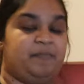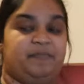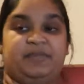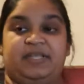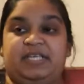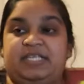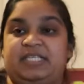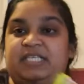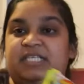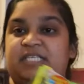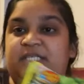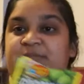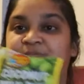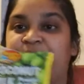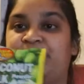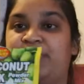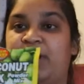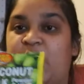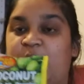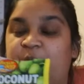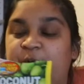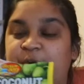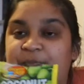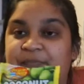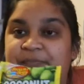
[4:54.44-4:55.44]
This is
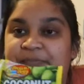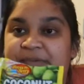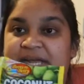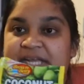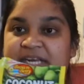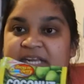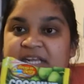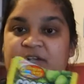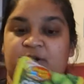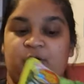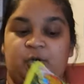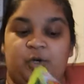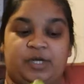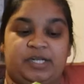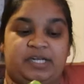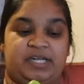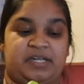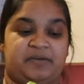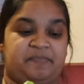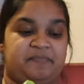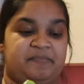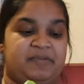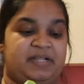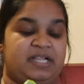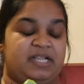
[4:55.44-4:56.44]
brown Betty
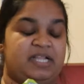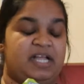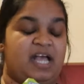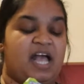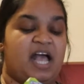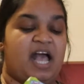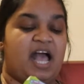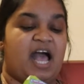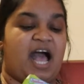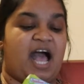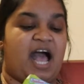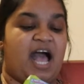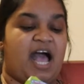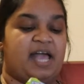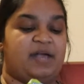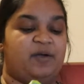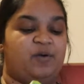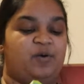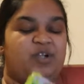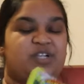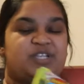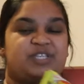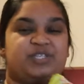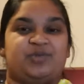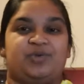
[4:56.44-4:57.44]
coconut milk. I
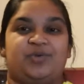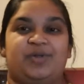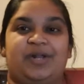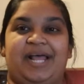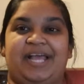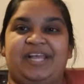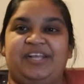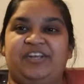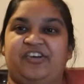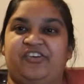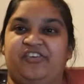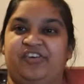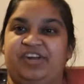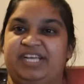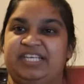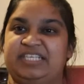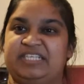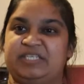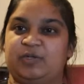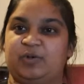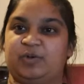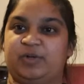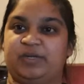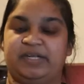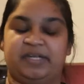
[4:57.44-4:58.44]
also like
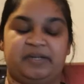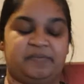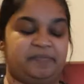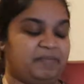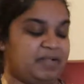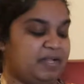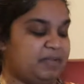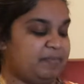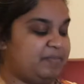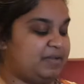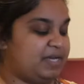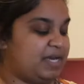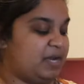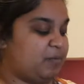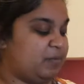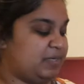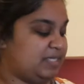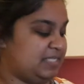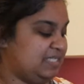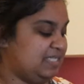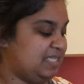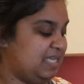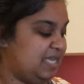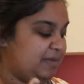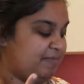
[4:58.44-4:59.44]
Grace coconut milk, but I
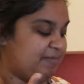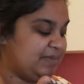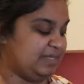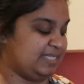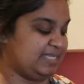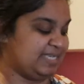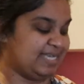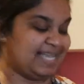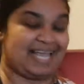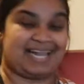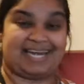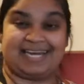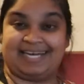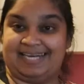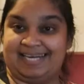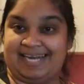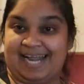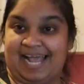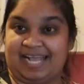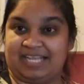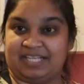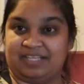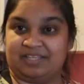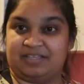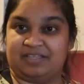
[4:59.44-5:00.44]
wasn't able to get
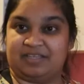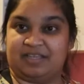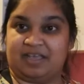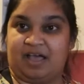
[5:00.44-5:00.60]
that